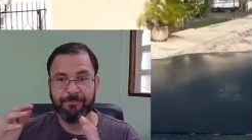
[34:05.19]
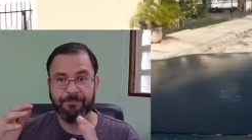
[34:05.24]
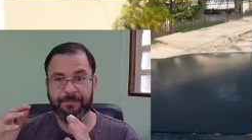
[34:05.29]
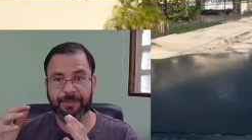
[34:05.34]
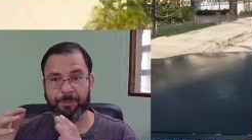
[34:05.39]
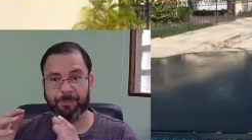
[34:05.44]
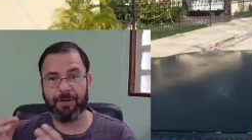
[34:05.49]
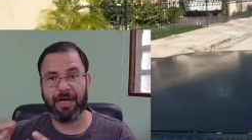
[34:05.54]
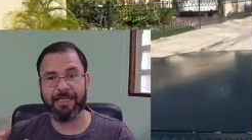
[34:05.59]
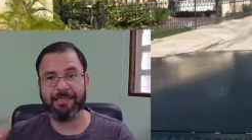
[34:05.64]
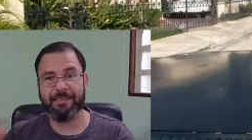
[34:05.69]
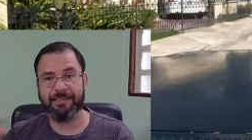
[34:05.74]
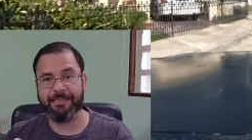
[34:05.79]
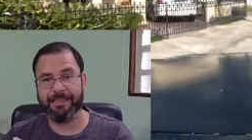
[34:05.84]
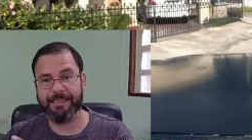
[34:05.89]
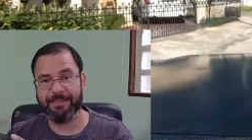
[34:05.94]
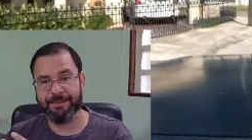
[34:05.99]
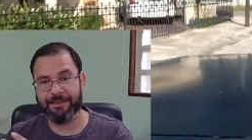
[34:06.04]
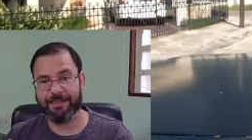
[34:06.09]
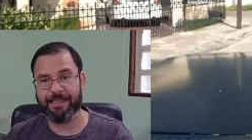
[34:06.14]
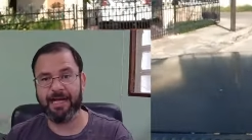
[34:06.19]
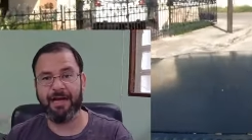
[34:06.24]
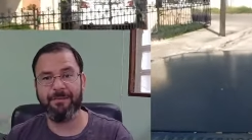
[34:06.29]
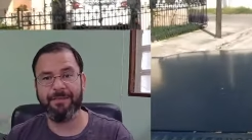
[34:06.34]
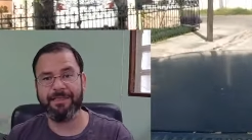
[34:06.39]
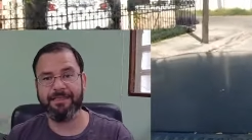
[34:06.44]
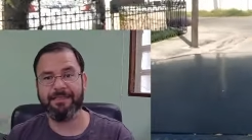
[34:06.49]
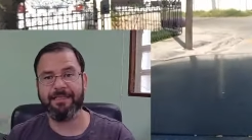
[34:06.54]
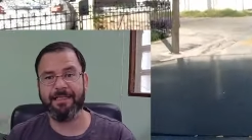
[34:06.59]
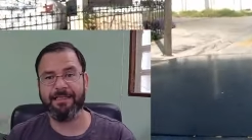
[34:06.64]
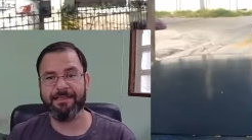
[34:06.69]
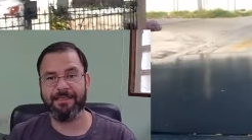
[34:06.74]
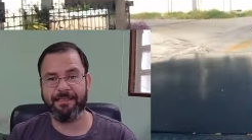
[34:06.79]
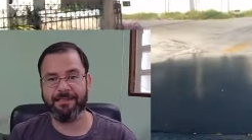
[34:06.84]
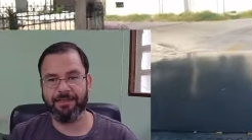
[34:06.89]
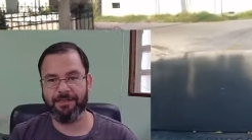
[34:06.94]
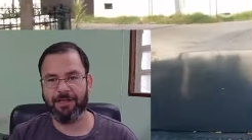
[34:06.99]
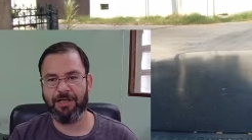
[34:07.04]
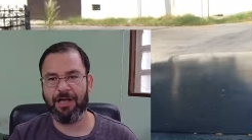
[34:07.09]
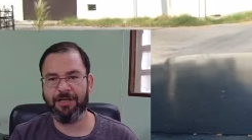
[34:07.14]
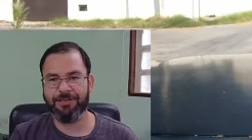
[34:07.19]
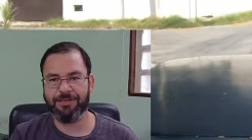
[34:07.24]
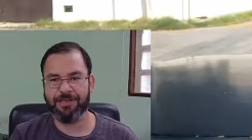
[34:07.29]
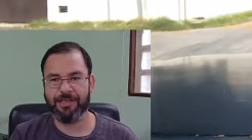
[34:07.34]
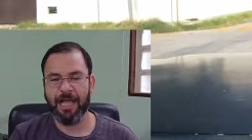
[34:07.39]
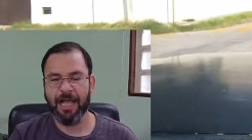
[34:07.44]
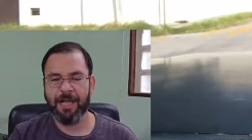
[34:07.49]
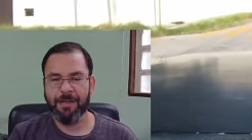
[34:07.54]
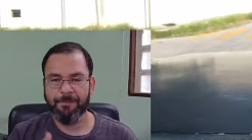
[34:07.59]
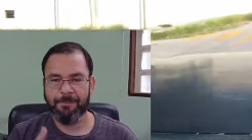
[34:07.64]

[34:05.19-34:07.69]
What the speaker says: the practicing of the common sense and the logic,